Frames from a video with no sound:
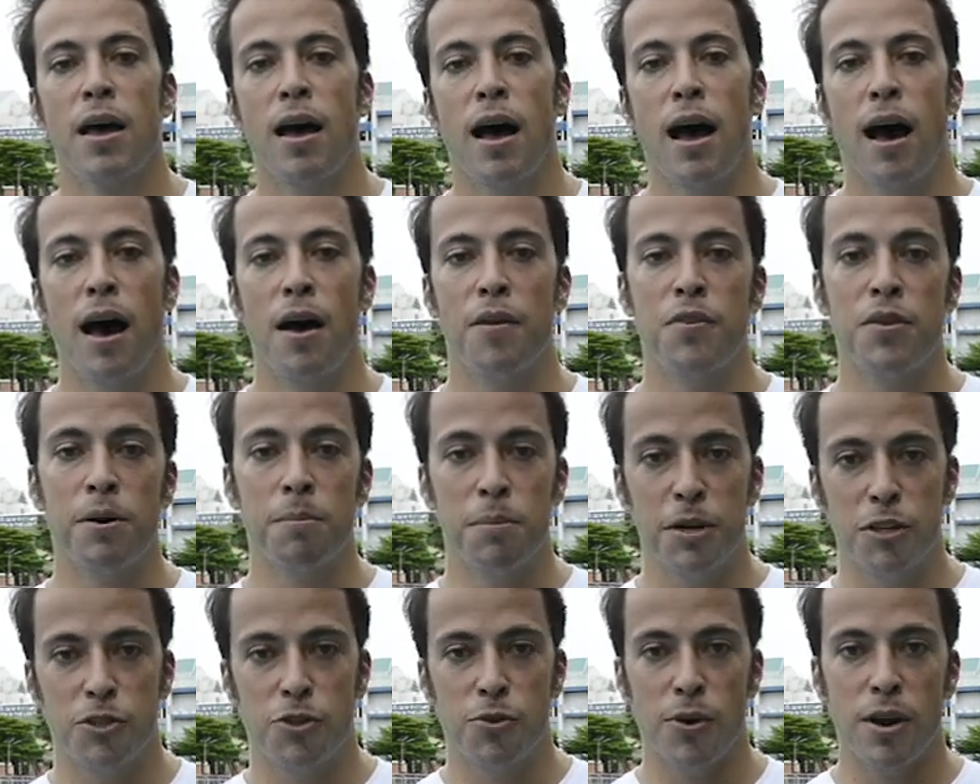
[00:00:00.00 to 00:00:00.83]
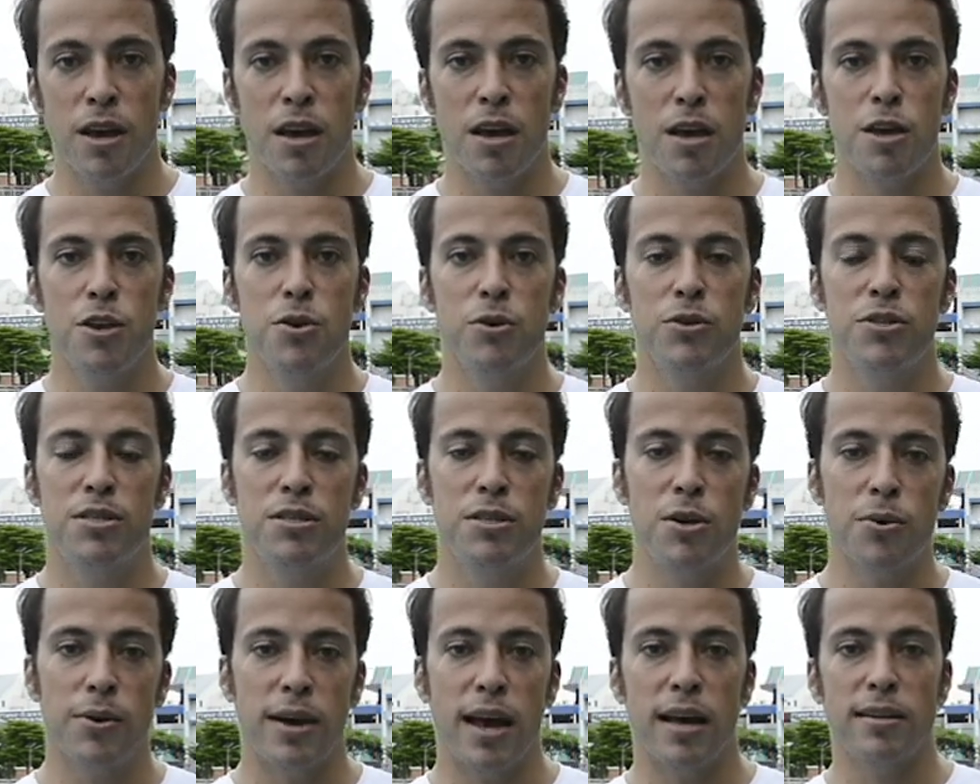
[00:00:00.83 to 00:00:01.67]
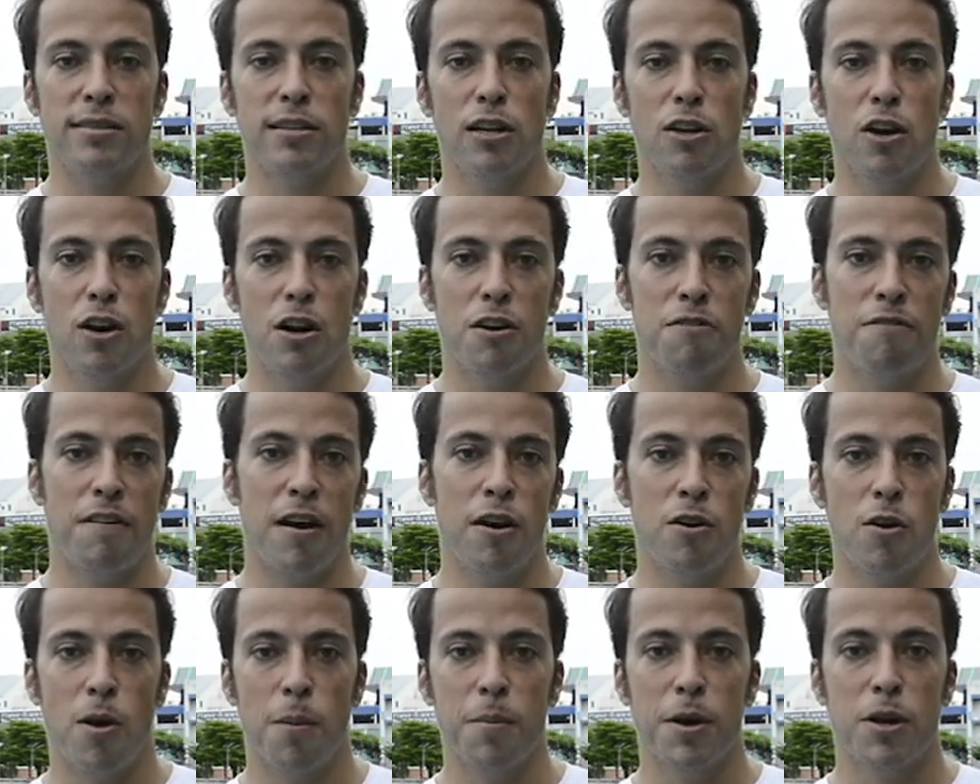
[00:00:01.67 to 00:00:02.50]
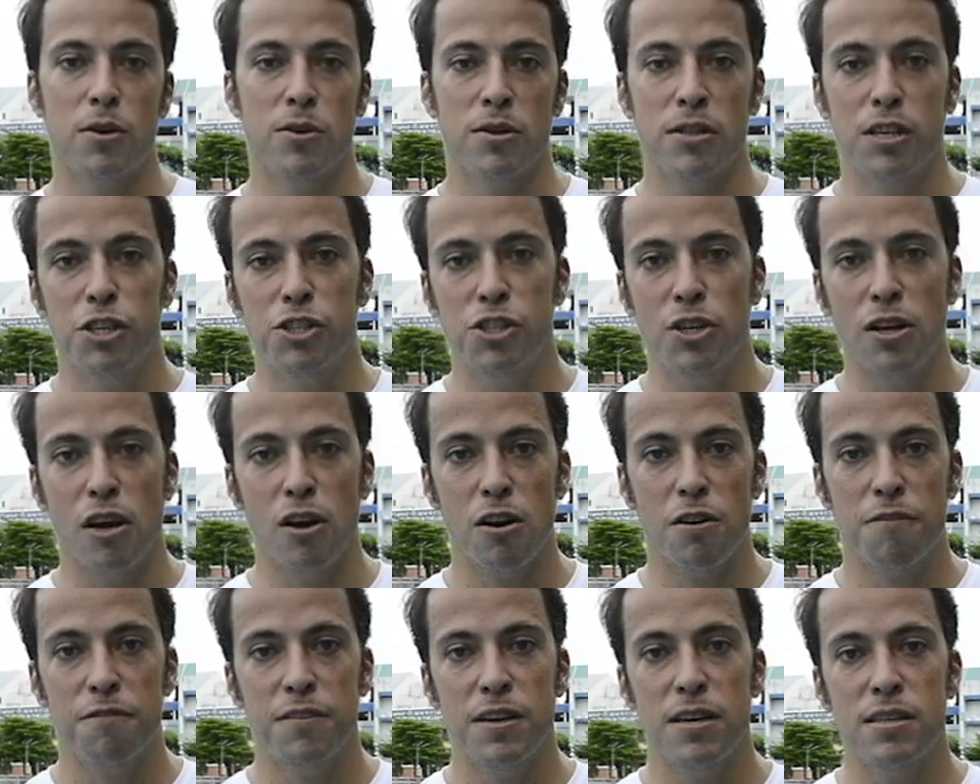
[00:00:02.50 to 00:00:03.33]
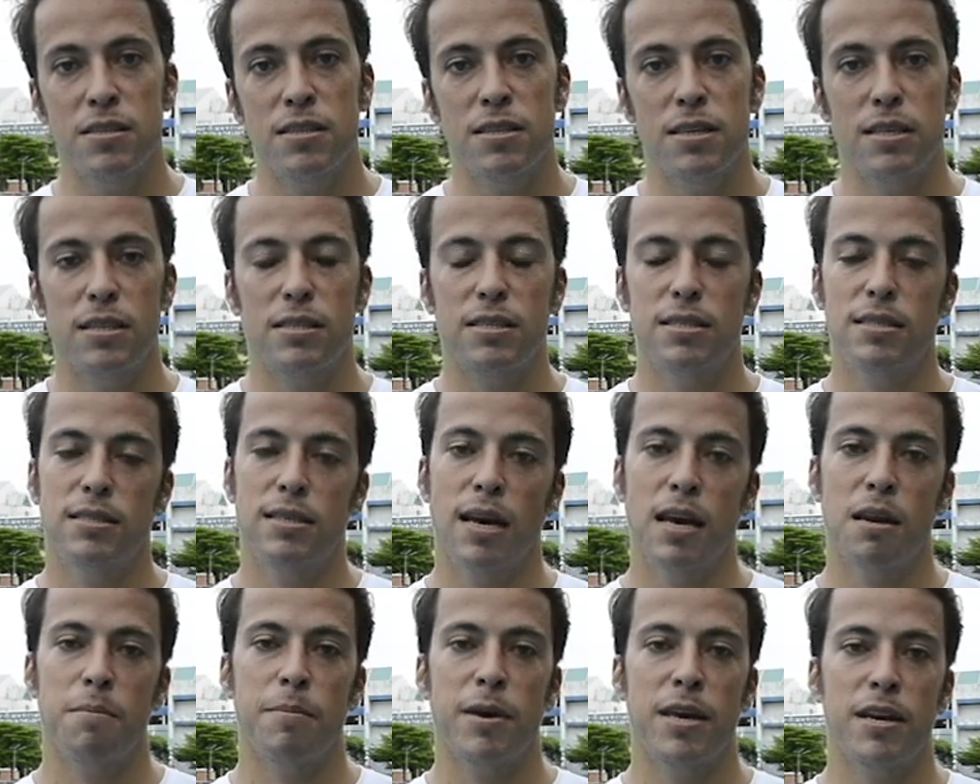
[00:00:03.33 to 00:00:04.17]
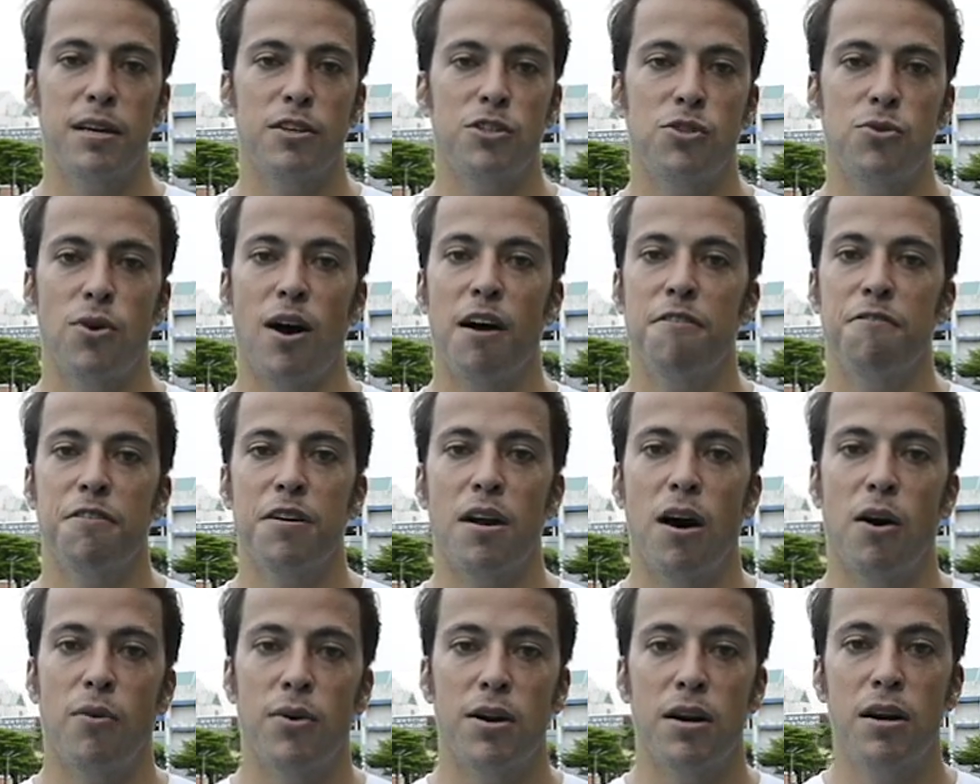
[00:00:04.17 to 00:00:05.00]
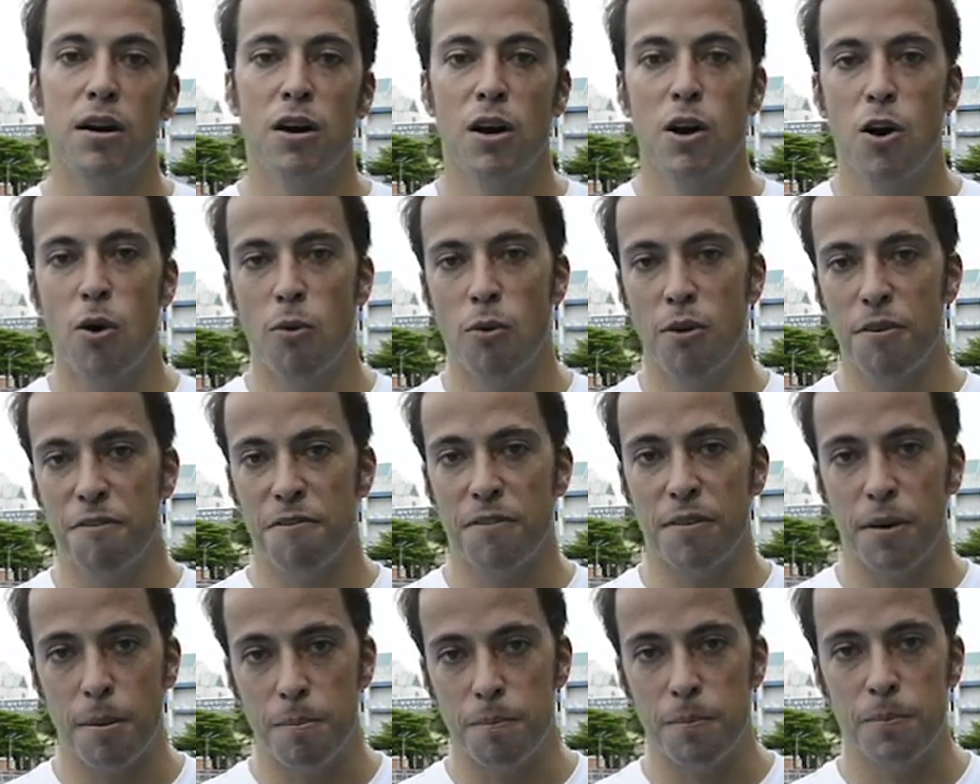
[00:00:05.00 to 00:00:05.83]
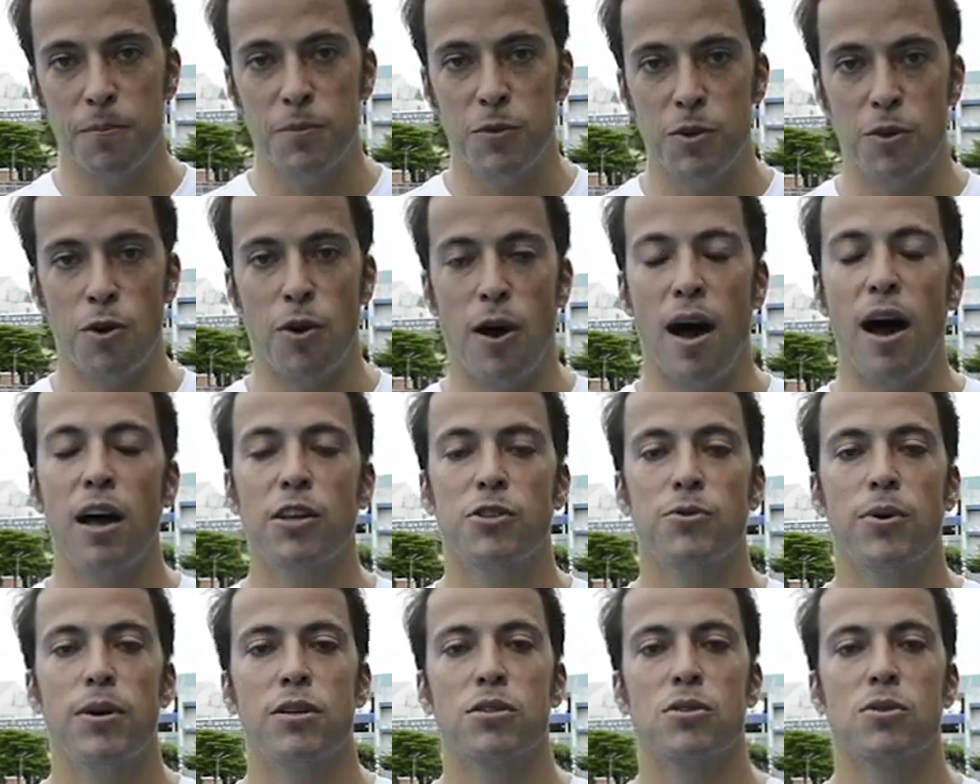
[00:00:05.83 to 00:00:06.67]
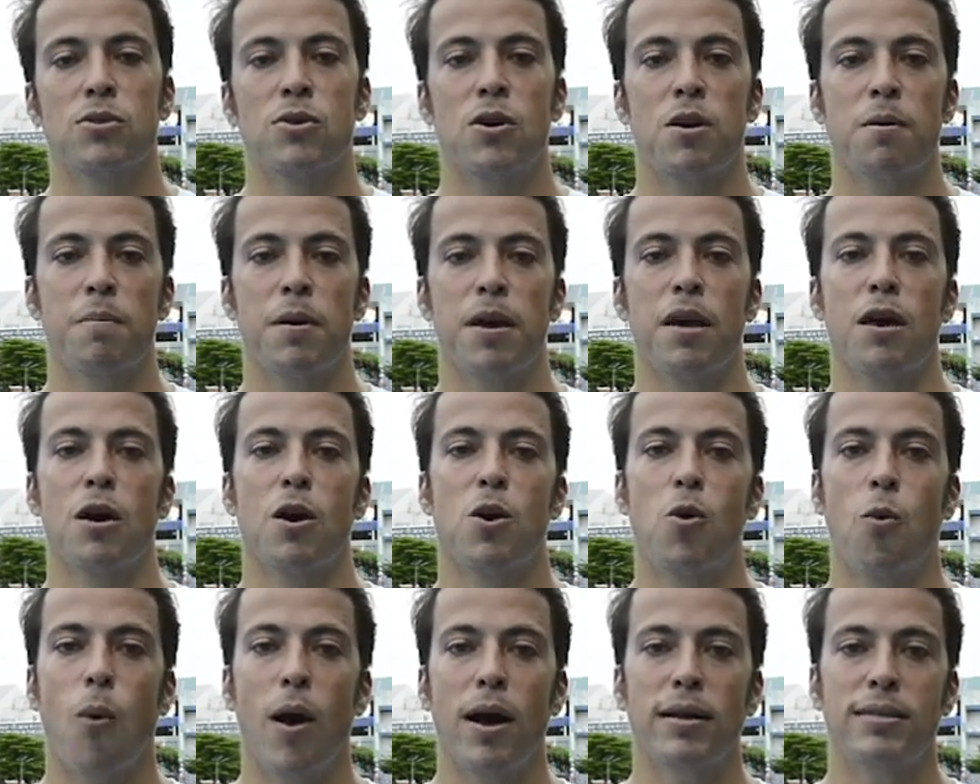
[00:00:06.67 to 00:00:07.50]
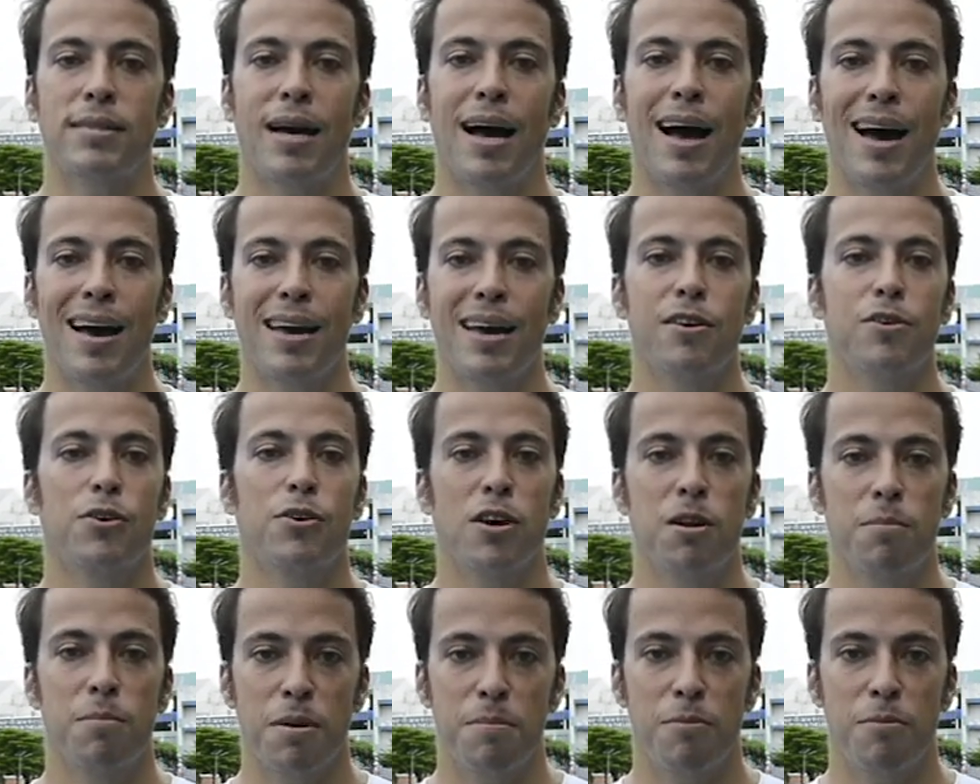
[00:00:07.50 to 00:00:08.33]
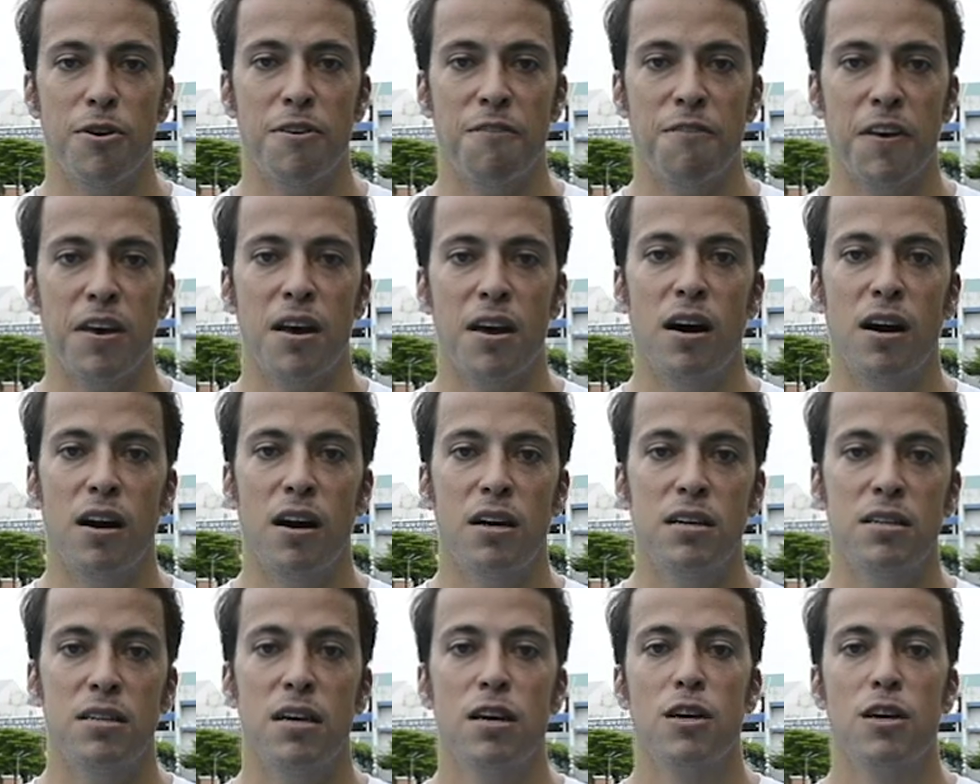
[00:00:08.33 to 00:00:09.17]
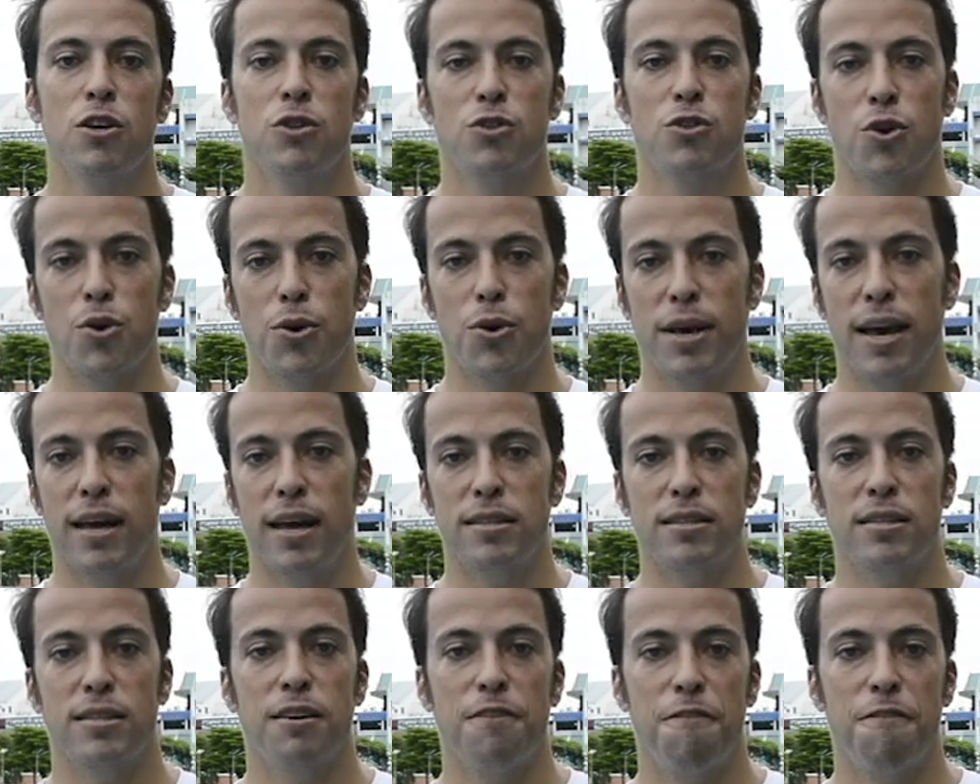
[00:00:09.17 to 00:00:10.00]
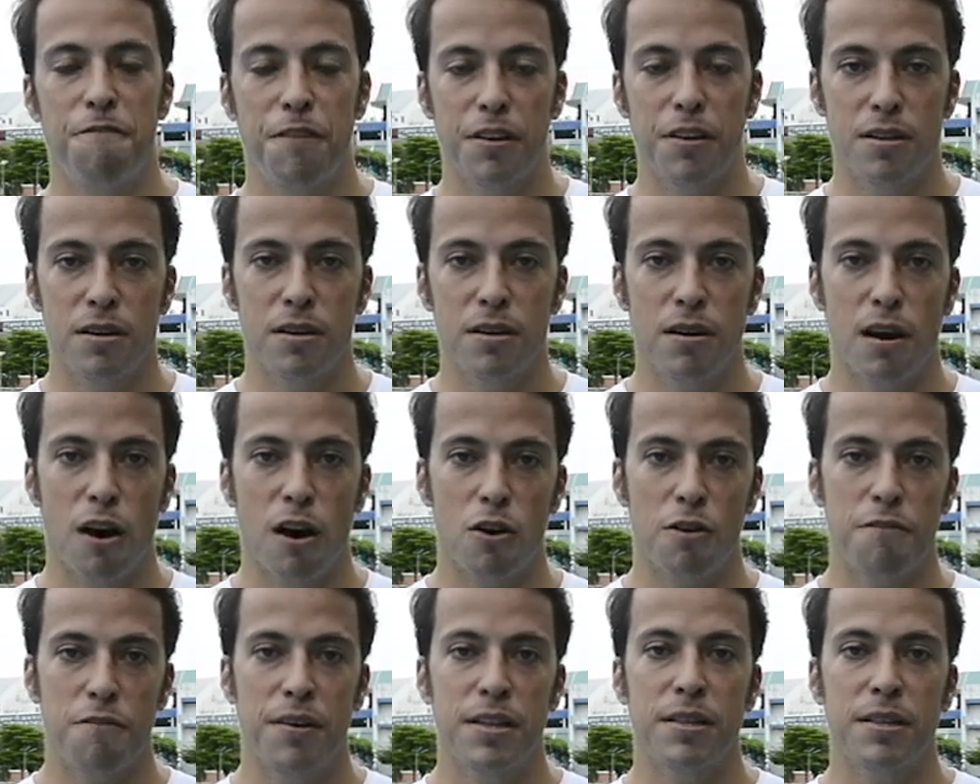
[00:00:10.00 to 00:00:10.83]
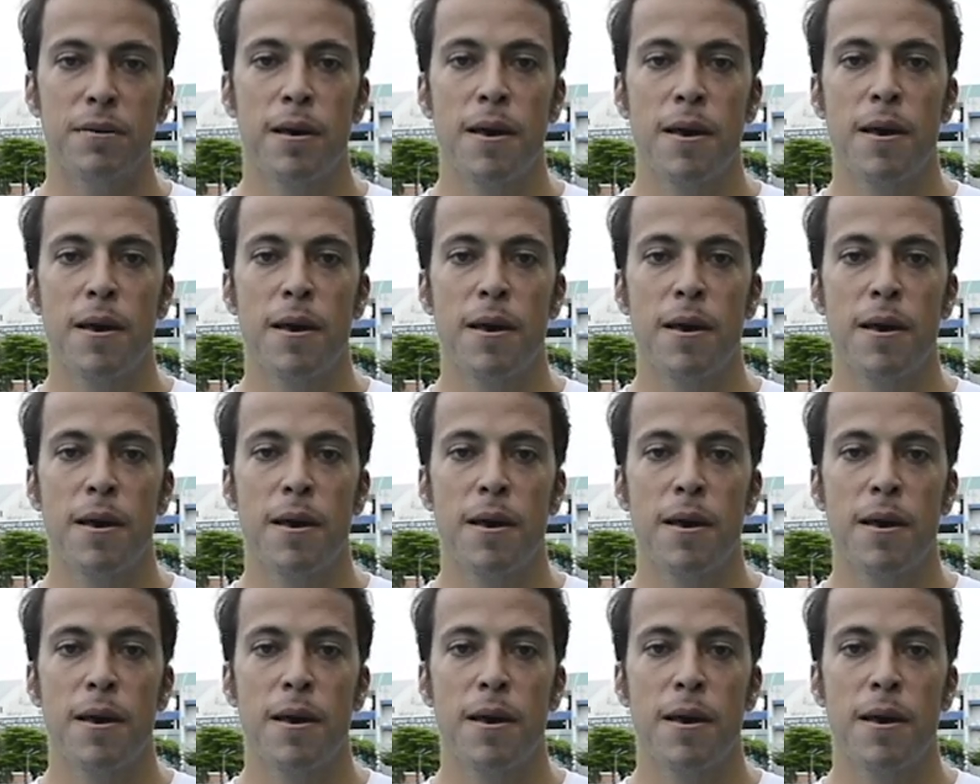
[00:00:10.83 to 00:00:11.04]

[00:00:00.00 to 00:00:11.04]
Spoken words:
Number 3, you still get a lot of aerobic condition out of this. It's 10 minutes to half an hour with your heart rate is gonna be quite high, you're gonna be breathing hard, so you get fitter out of it.